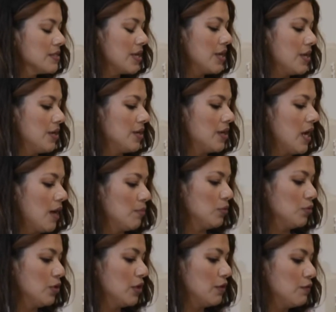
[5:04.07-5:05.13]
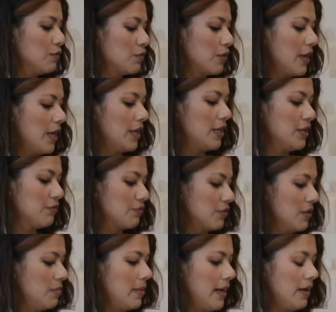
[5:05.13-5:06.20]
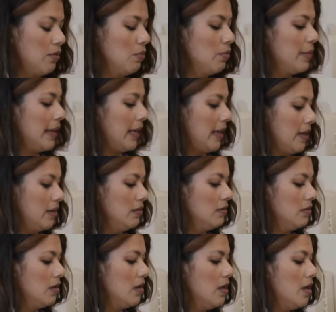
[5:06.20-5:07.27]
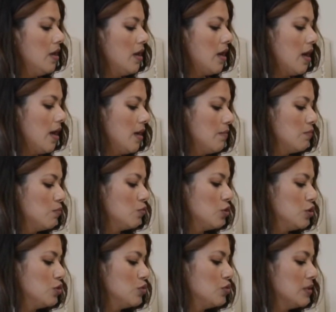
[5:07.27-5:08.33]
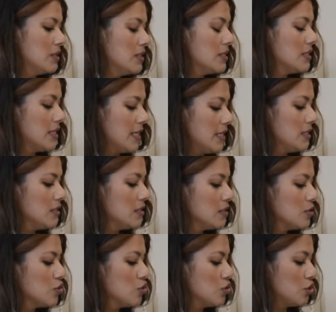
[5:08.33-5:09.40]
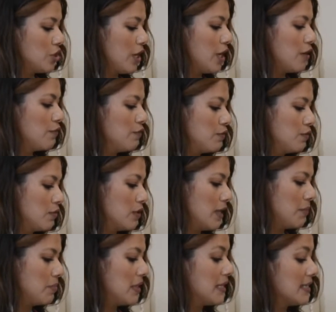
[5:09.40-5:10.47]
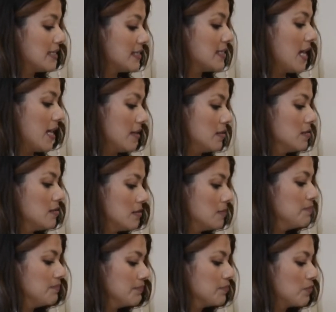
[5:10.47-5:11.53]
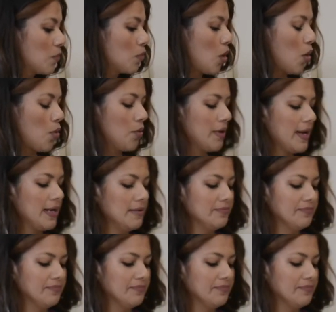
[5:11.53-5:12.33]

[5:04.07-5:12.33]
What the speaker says: Here I'm looking for any rebound pain. We do this test to check for appendicitis. Okay.